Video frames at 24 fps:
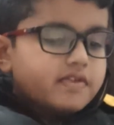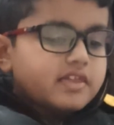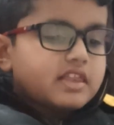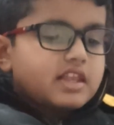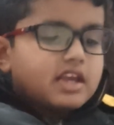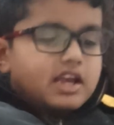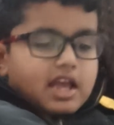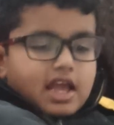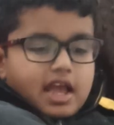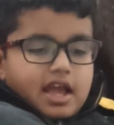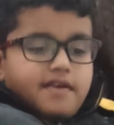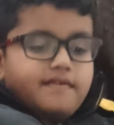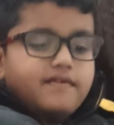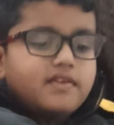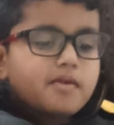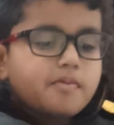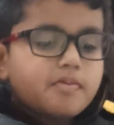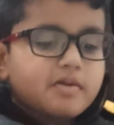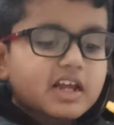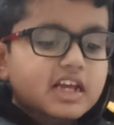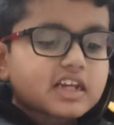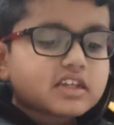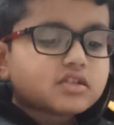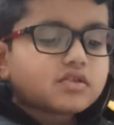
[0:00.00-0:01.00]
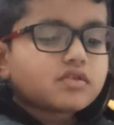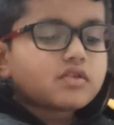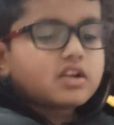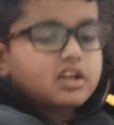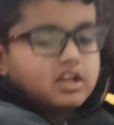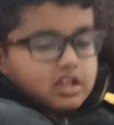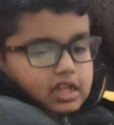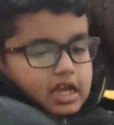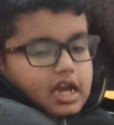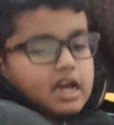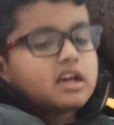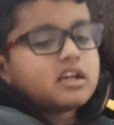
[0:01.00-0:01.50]
that every place to
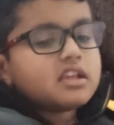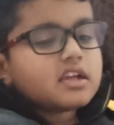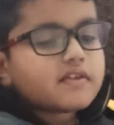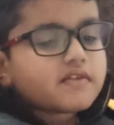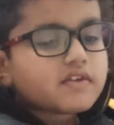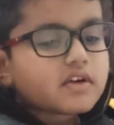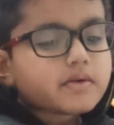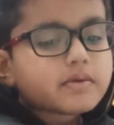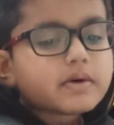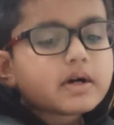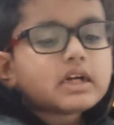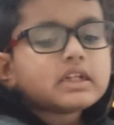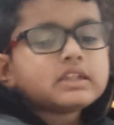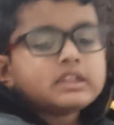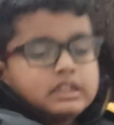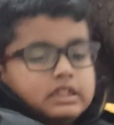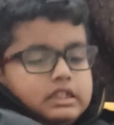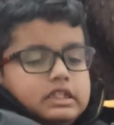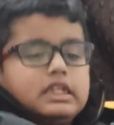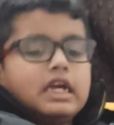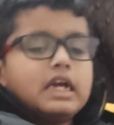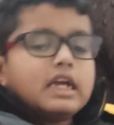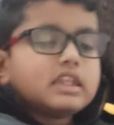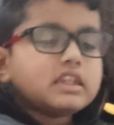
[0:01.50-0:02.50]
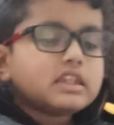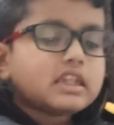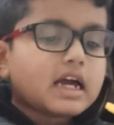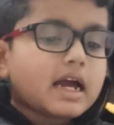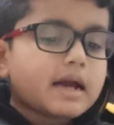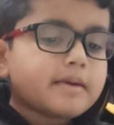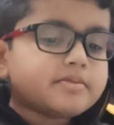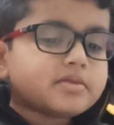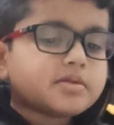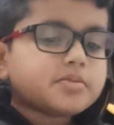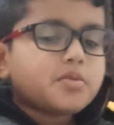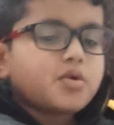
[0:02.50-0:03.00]
the right of the ones is 10
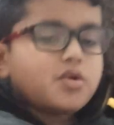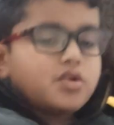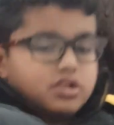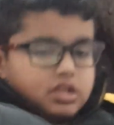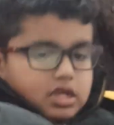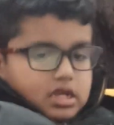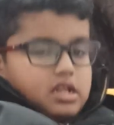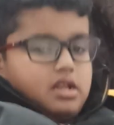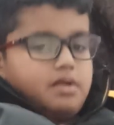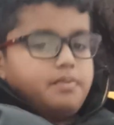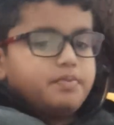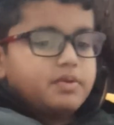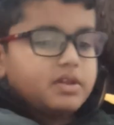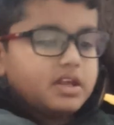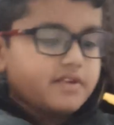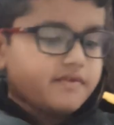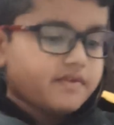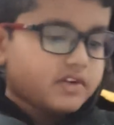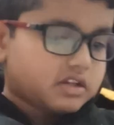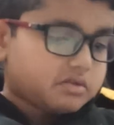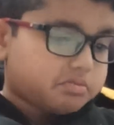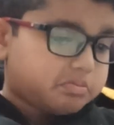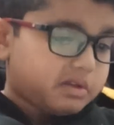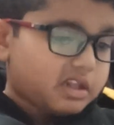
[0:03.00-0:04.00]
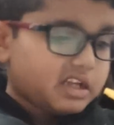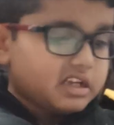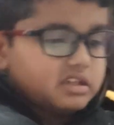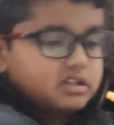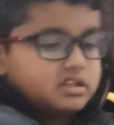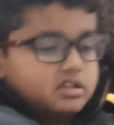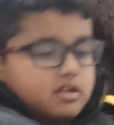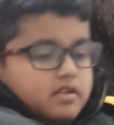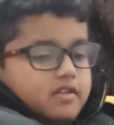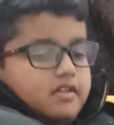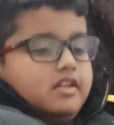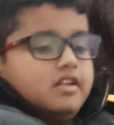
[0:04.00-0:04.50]
times more than the previous
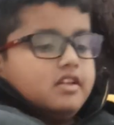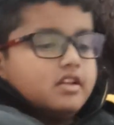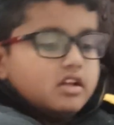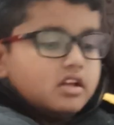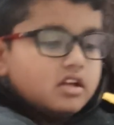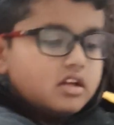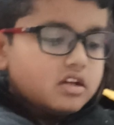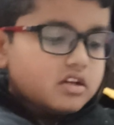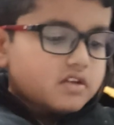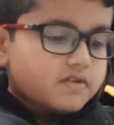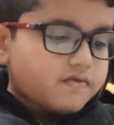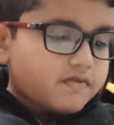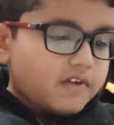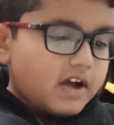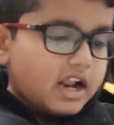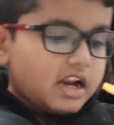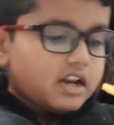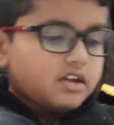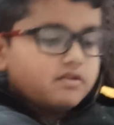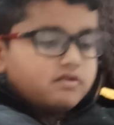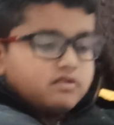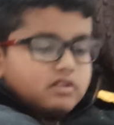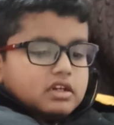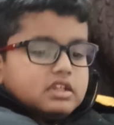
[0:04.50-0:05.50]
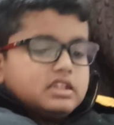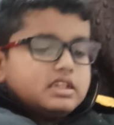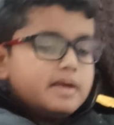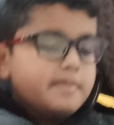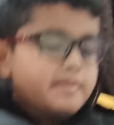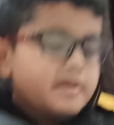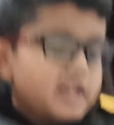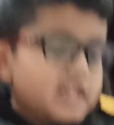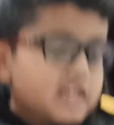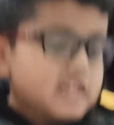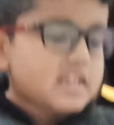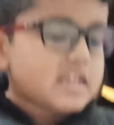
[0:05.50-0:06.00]
value.
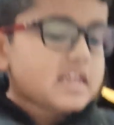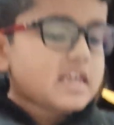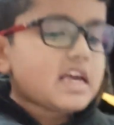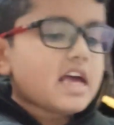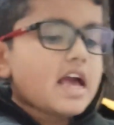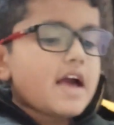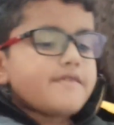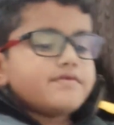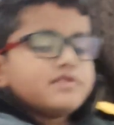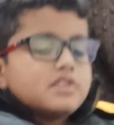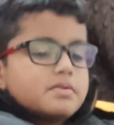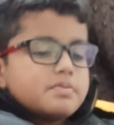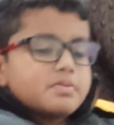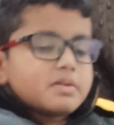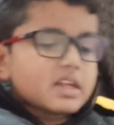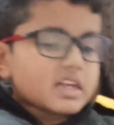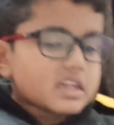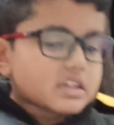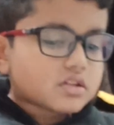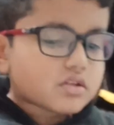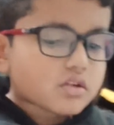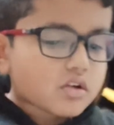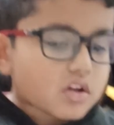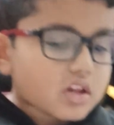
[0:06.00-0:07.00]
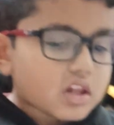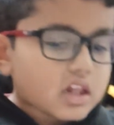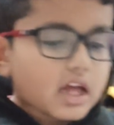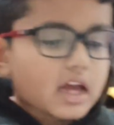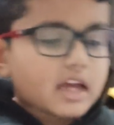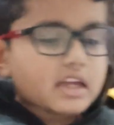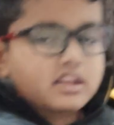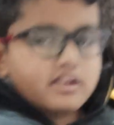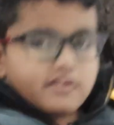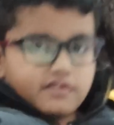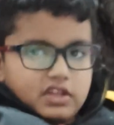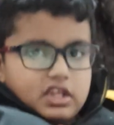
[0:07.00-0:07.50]
Similarly, every place to the
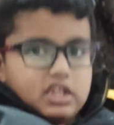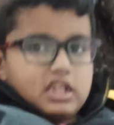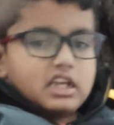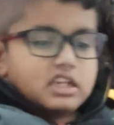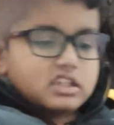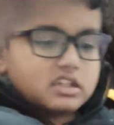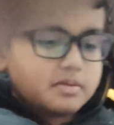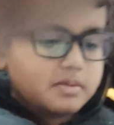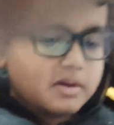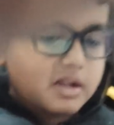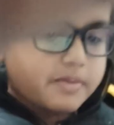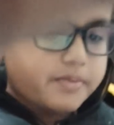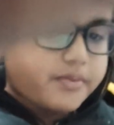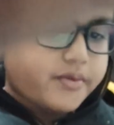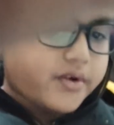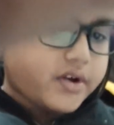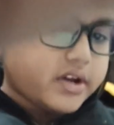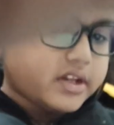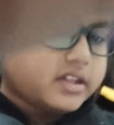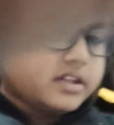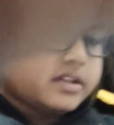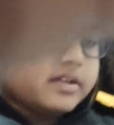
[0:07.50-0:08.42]
right of the decimal point